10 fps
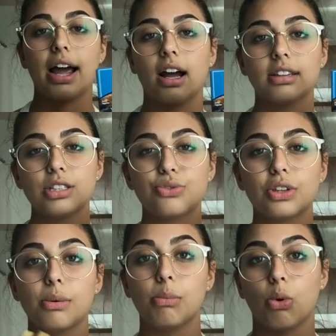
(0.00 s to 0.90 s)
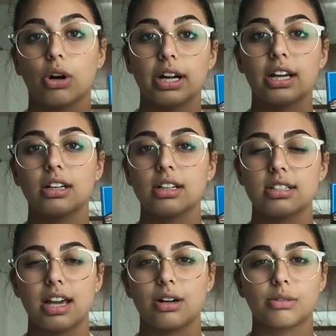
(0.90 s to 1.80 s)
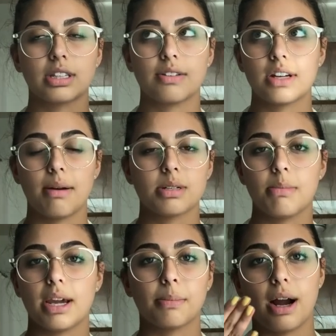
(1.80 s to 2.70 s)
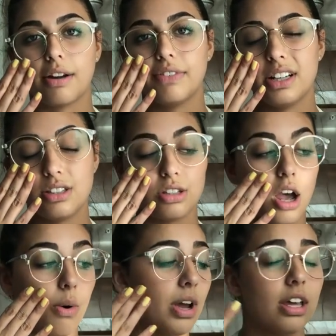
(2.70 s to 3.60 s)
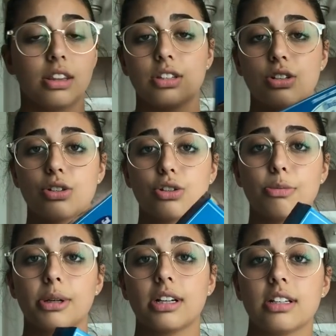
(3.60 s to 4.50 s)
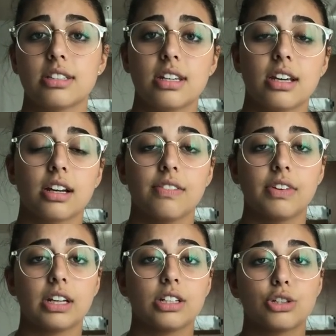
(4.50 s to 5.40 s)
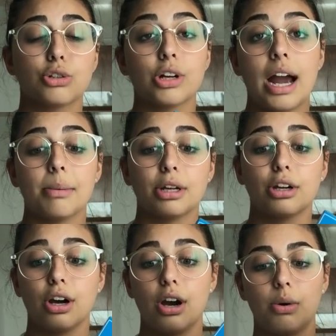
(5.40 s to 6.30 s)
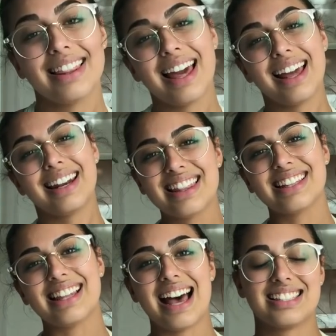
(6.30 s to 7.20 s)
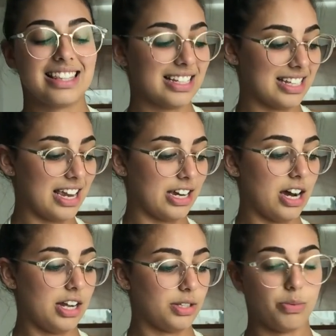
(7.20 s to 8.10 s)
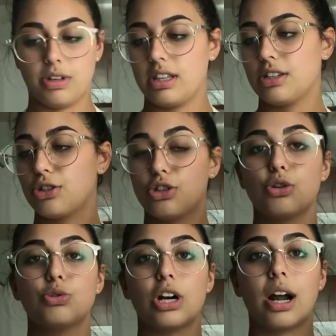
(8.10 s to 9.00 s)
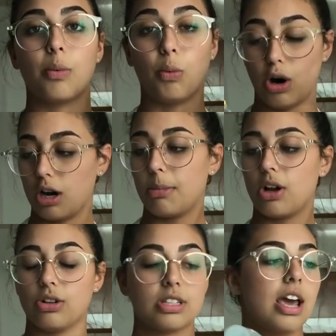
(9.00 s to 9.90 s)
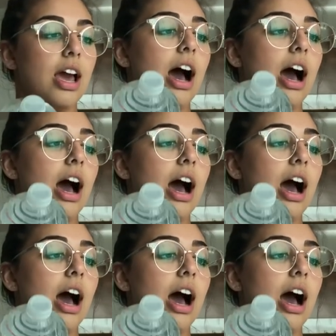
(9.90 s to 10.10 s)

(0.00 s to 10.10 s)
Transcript: I got these for the morning because I don't really have time to make breakfast. So these are super easy and convenient to grab and go. then the last things I got were these two giant water bottles.